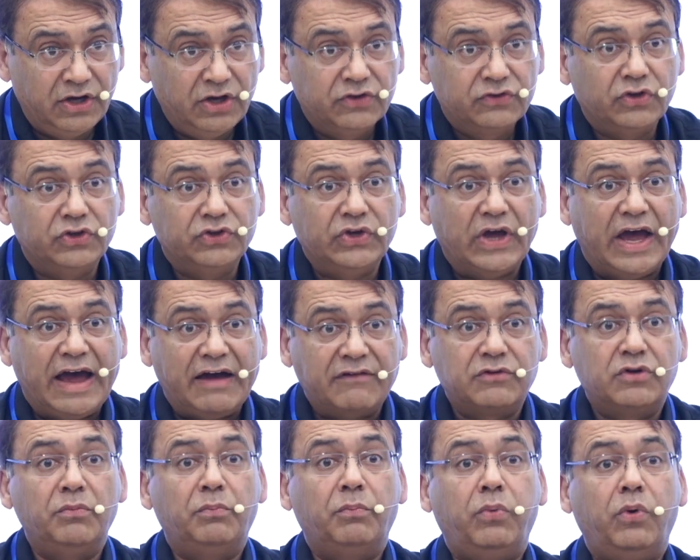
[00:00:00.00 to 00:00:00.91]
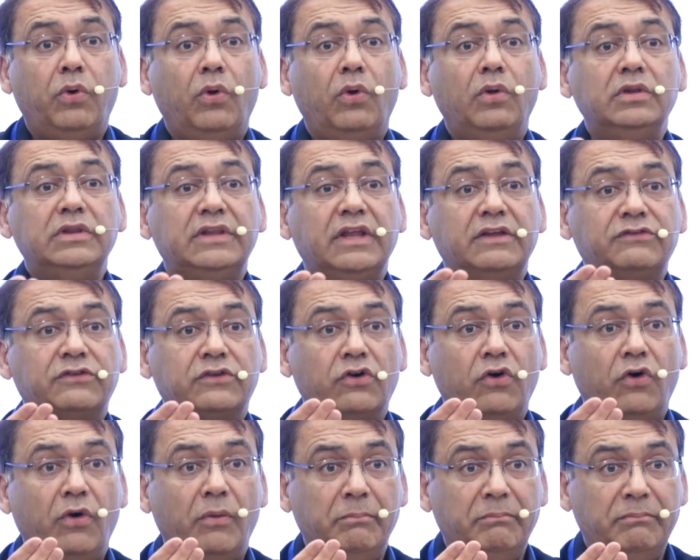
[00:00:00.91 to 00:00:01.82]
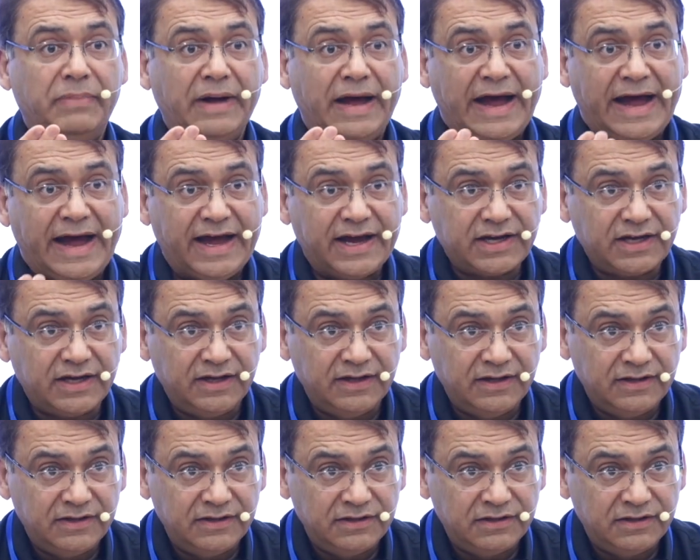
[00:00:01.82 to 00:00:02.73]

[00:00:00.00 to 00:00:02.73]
So you have to pull the scope back